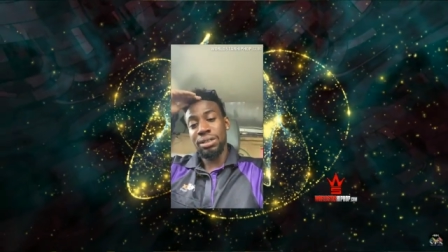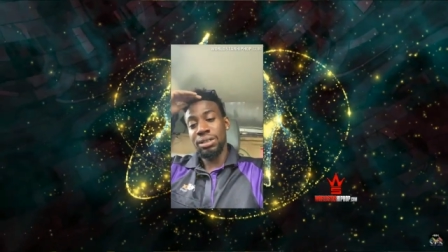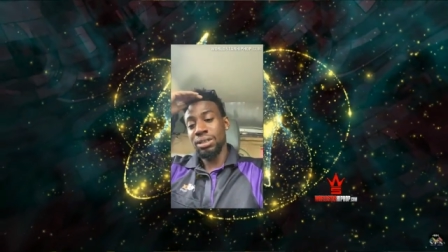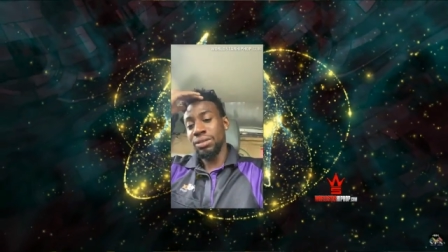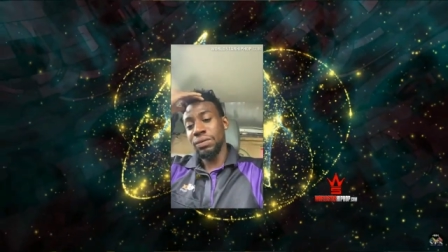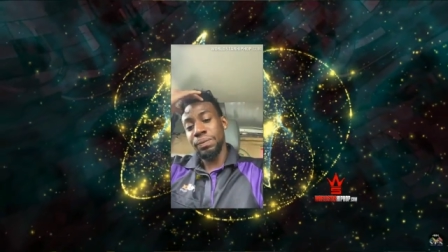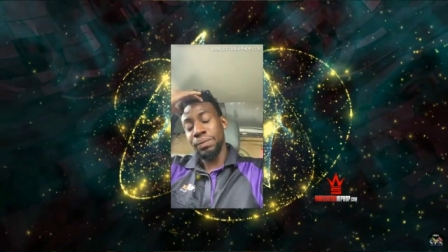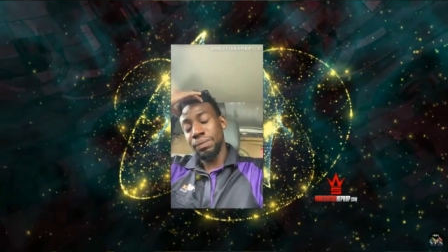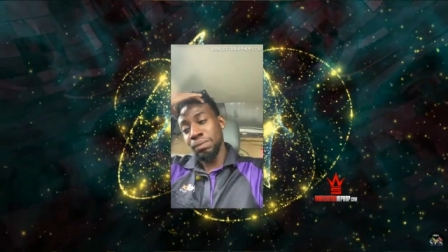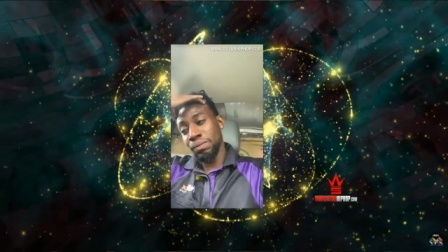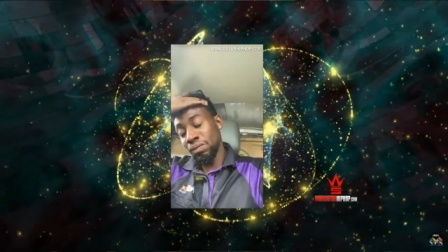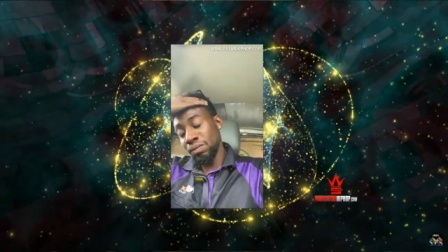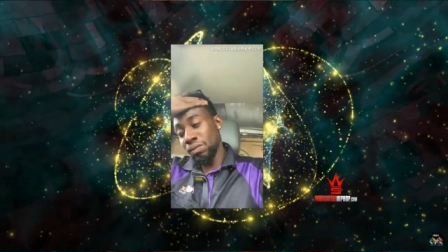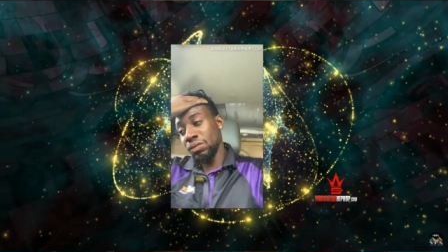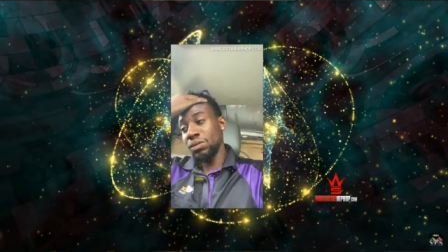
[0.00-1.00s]
which is
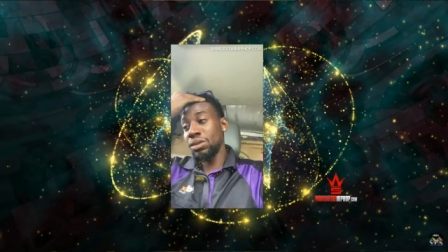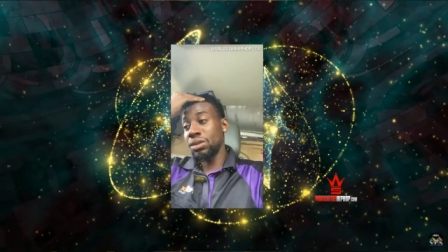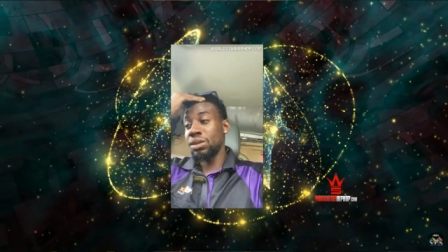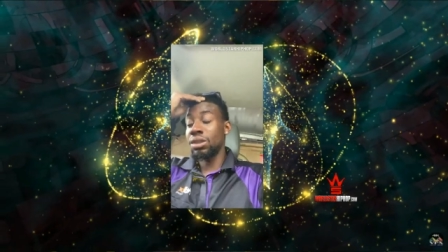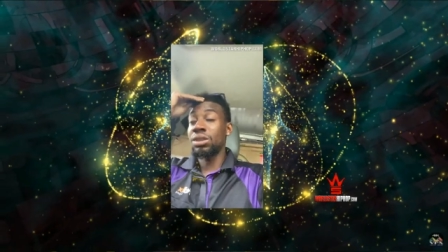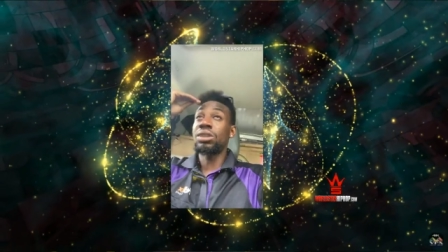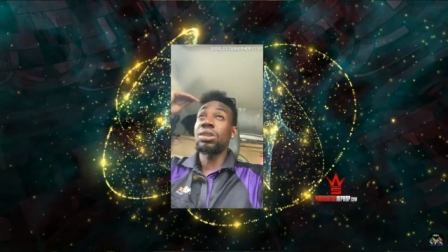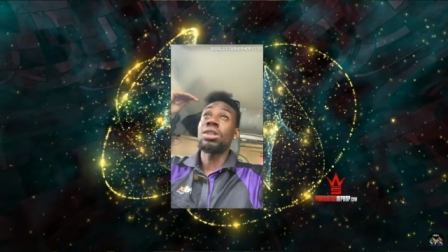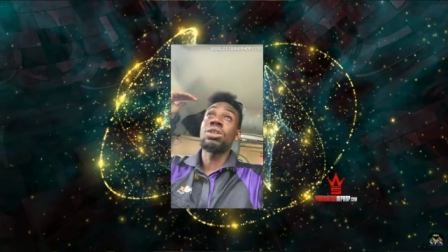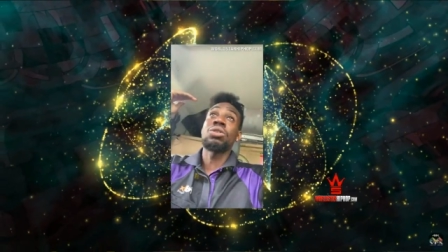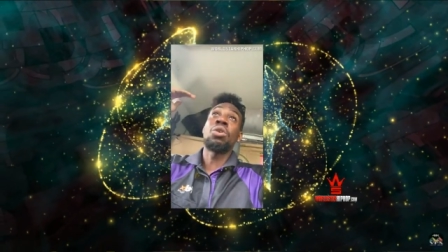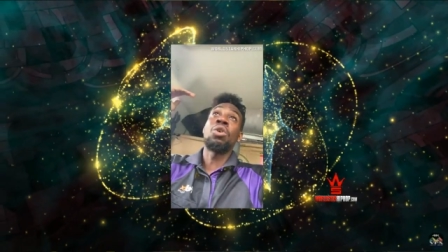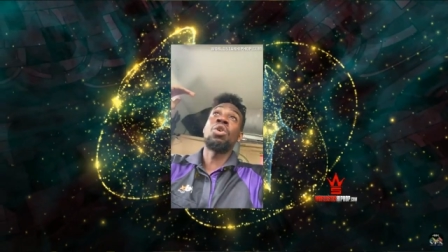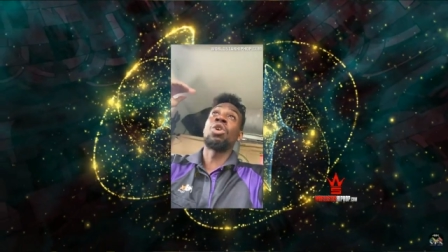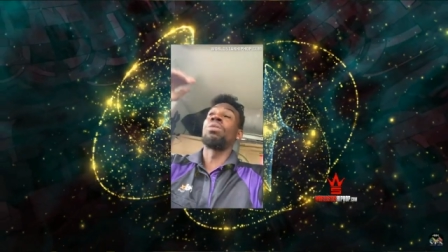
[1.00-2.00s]
the new civil
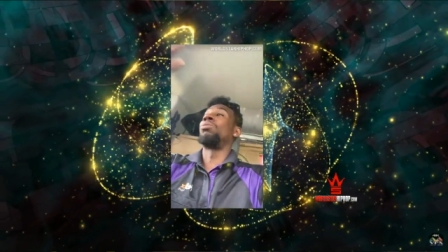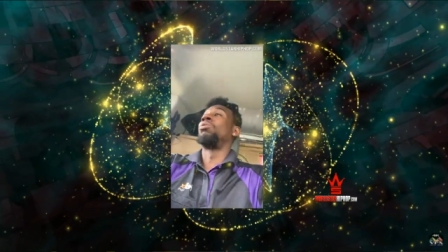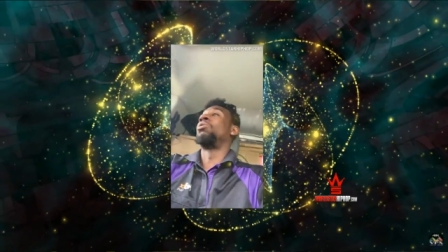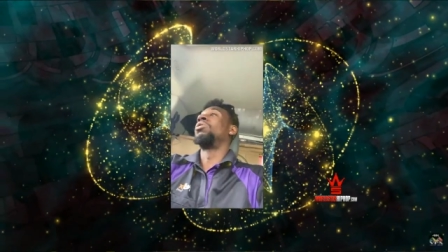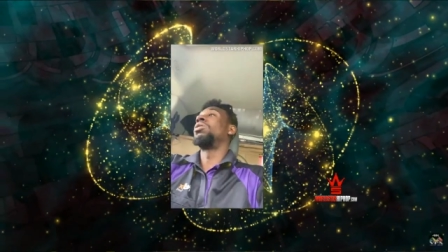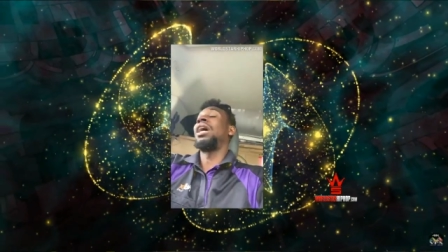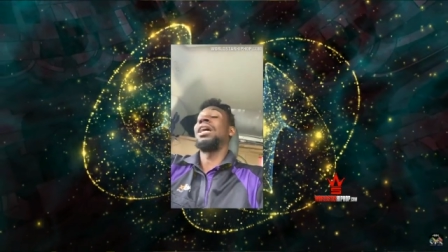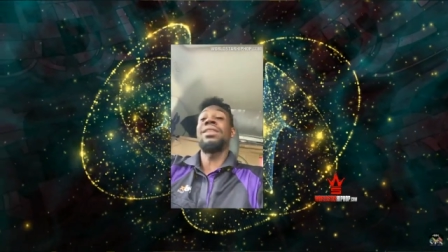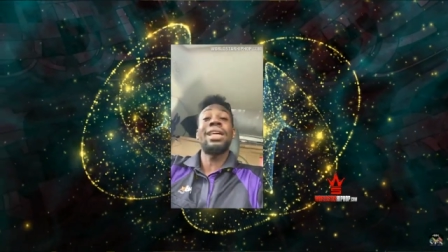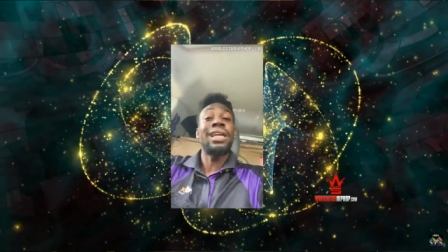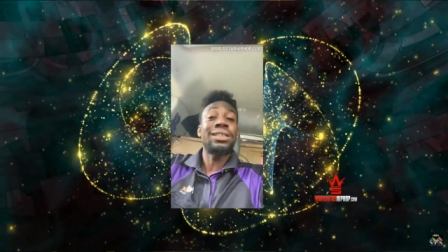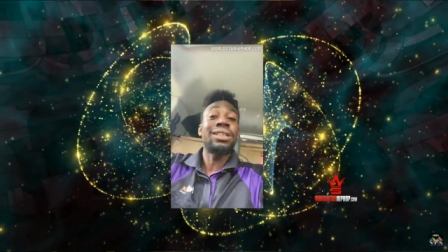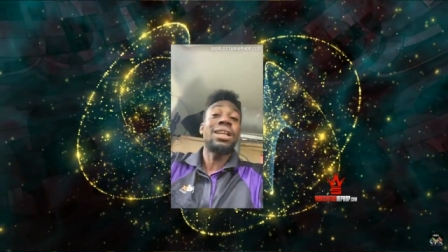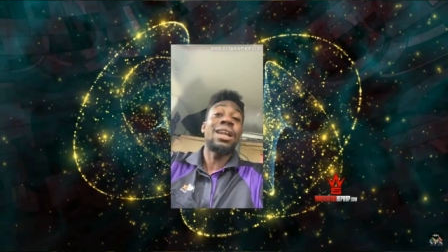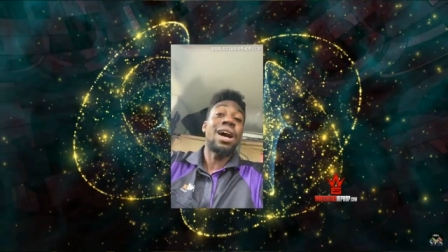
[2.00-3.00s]
war that's hap-
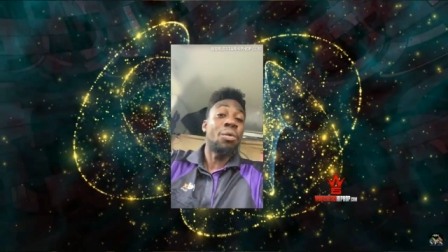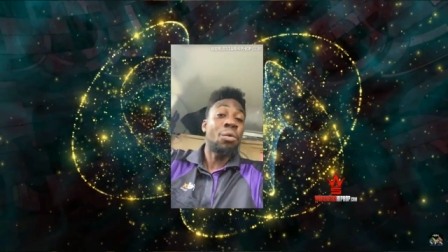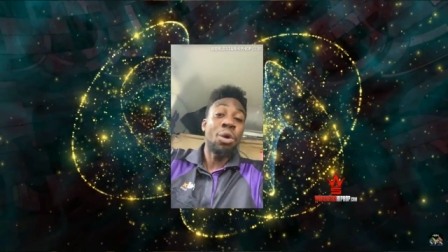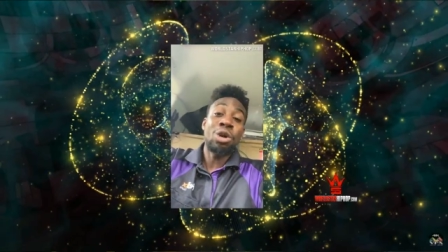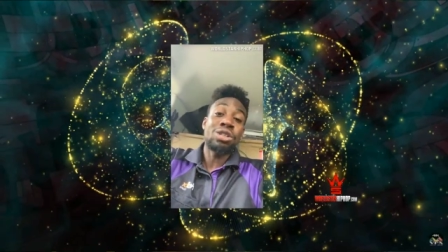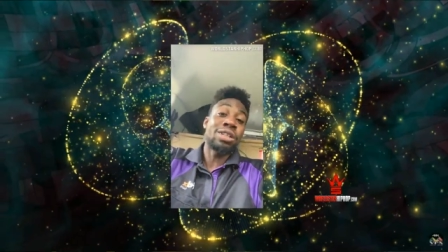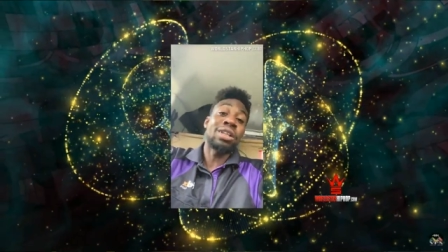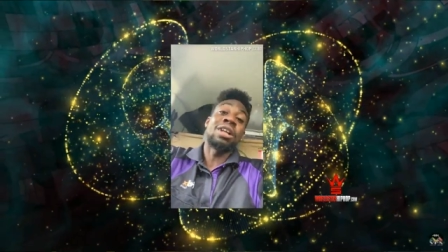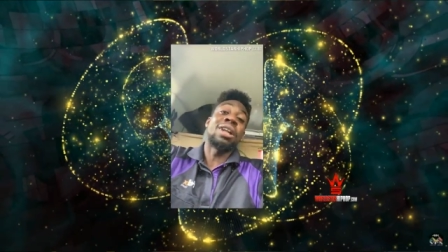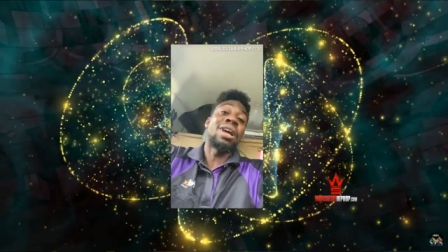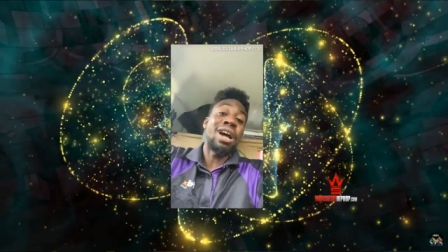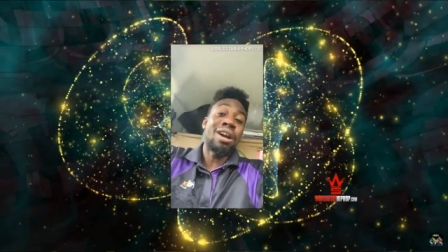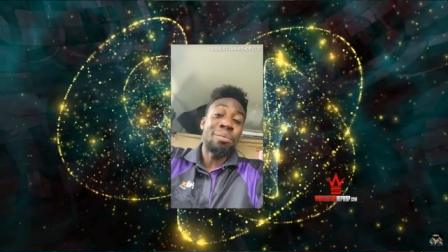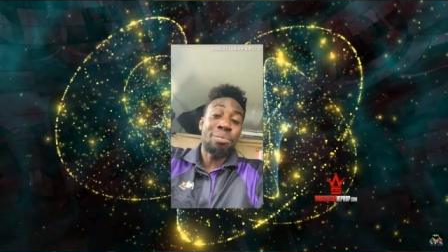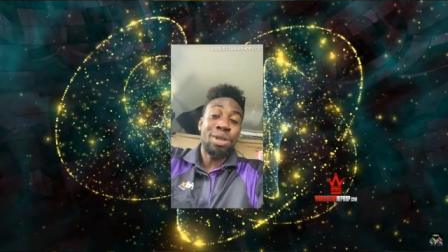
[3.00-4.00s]
that's going to happen in the
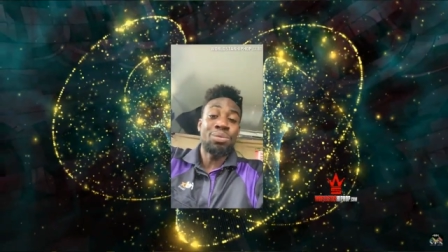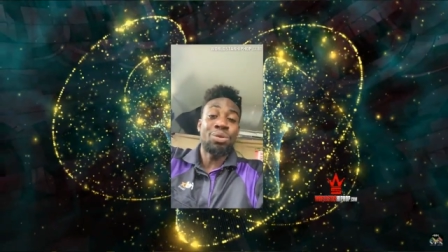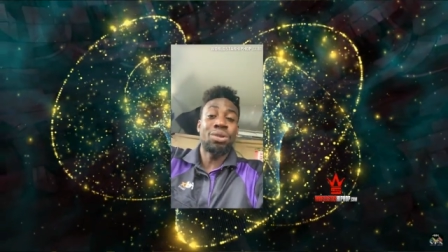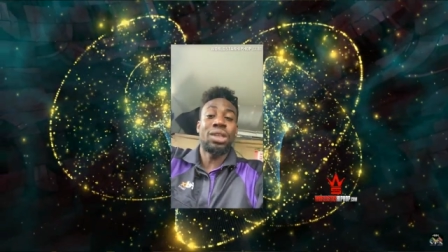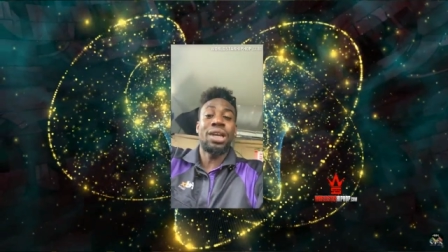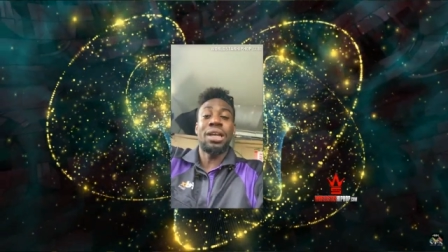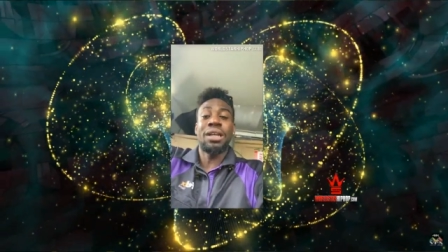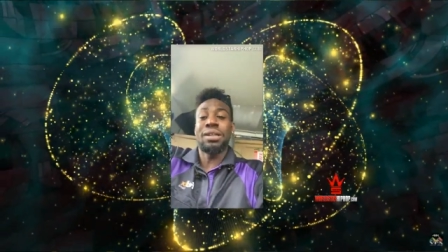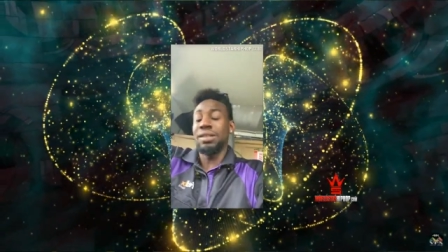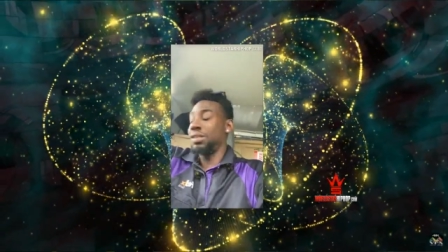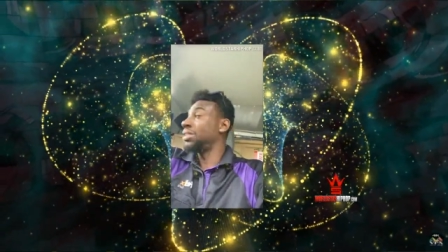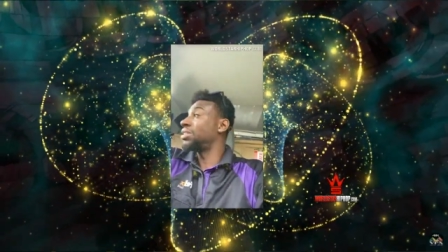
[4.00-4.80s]
United States.